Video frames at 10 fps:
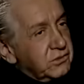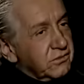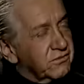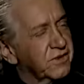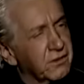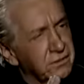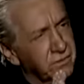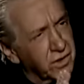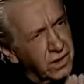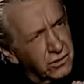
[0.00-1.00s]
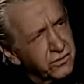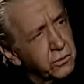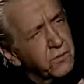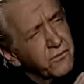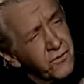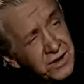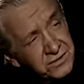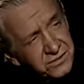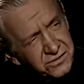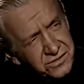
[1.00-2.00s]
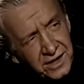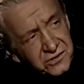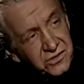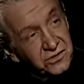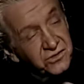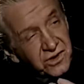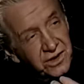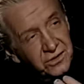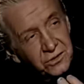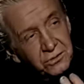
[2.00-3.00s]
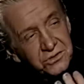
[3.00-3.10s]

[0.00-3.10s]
But you were very, very close. You were friends, not just